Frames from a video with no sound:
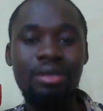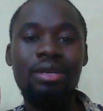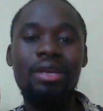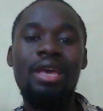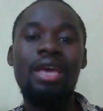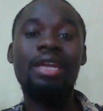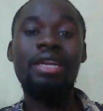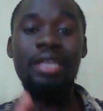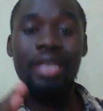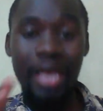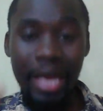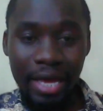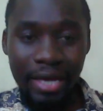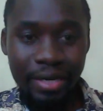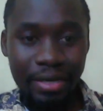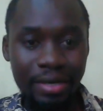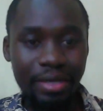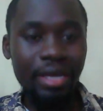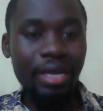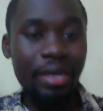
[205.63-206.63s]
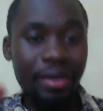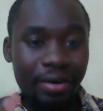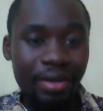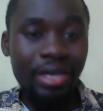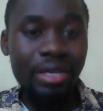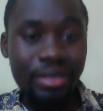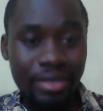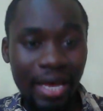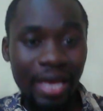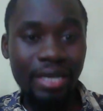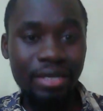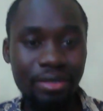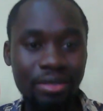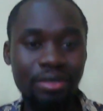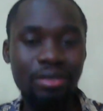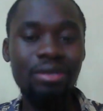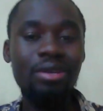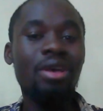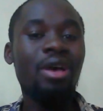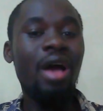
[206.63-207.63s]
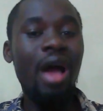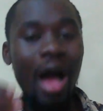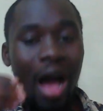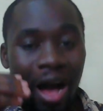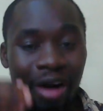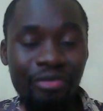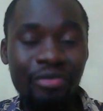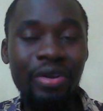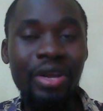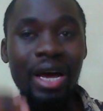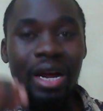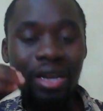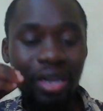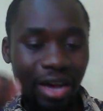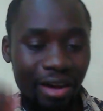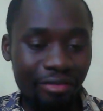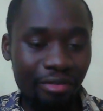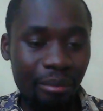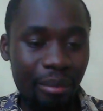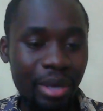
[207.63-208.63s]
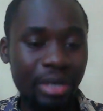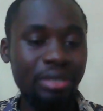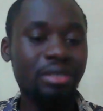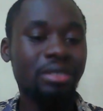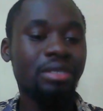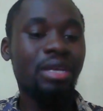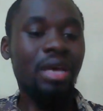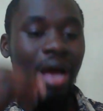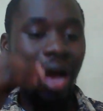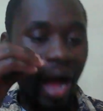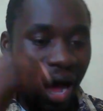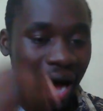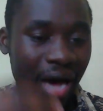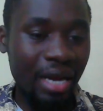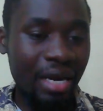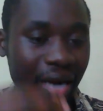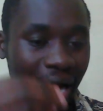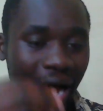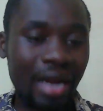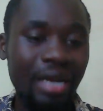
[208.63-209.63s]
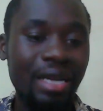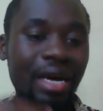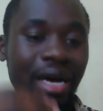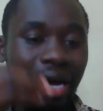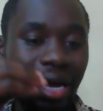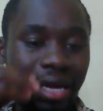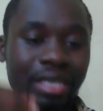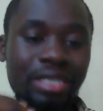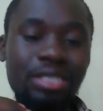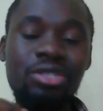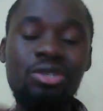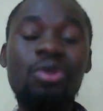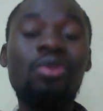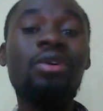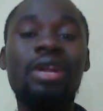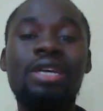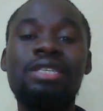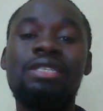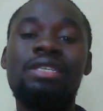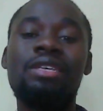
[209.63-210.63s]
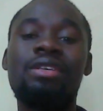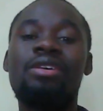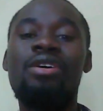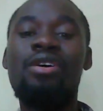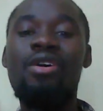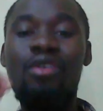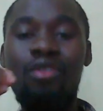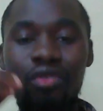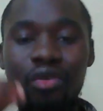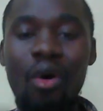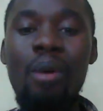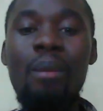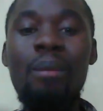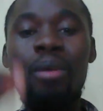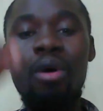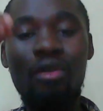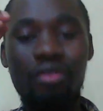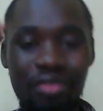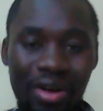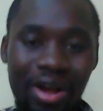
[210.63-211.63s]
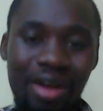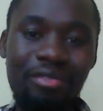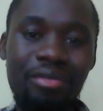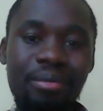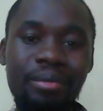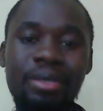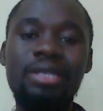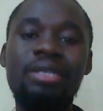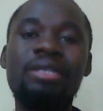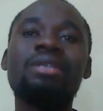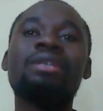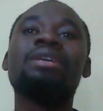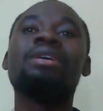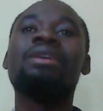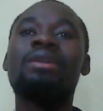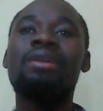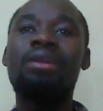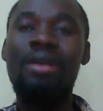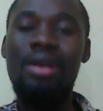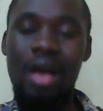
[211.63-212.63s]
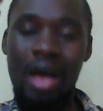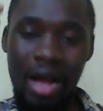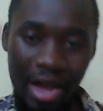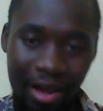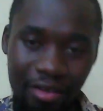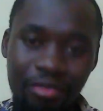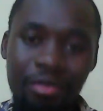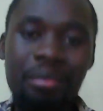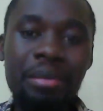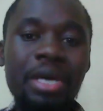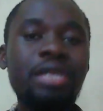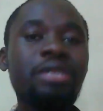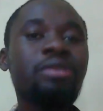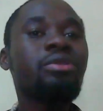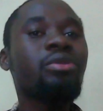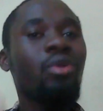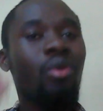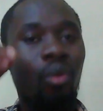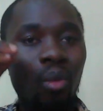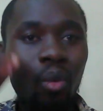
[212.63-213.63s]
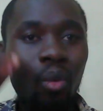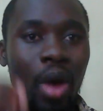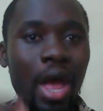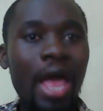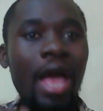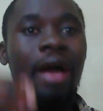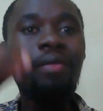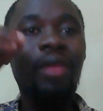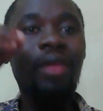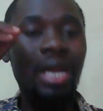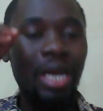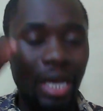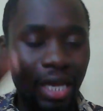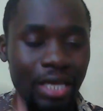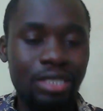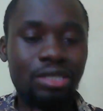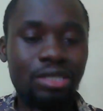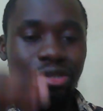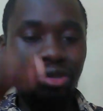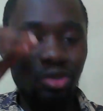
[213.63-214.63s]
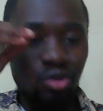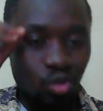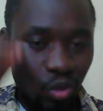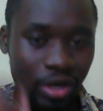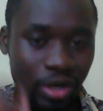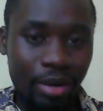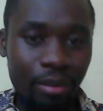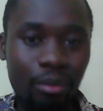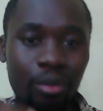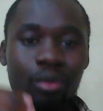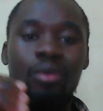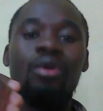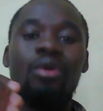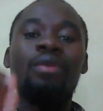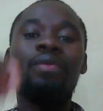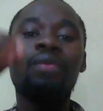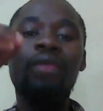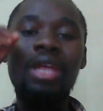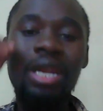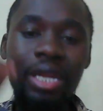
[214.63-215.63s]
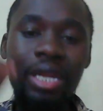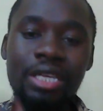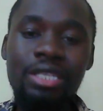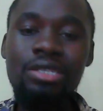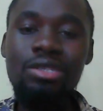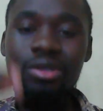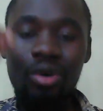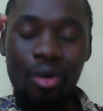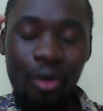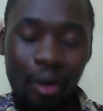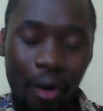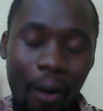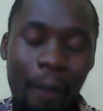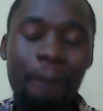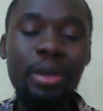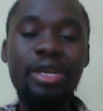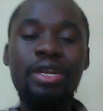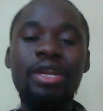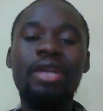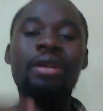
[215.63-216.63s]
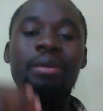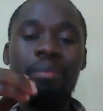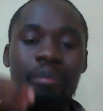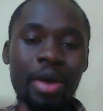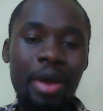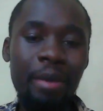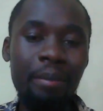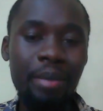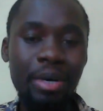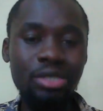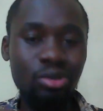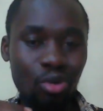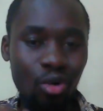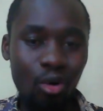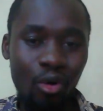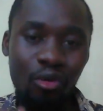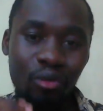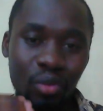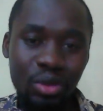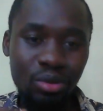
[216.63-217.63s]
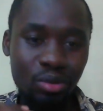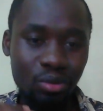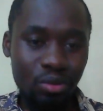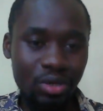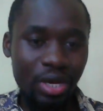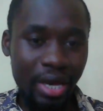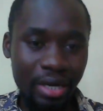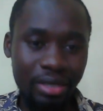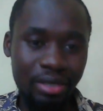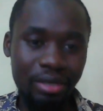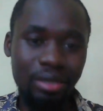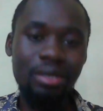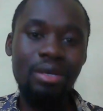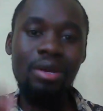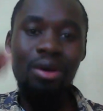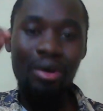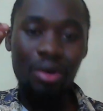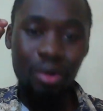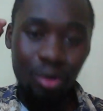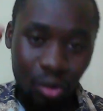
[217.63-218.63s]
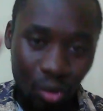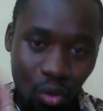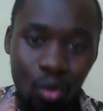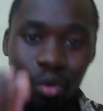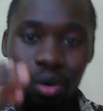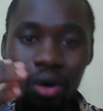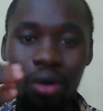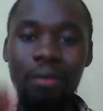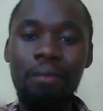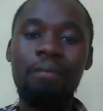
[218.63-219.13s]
And yet, in real sense, African governments are under Kakistocracy form of government. A government where the least suitable, the least competent members of the society rule.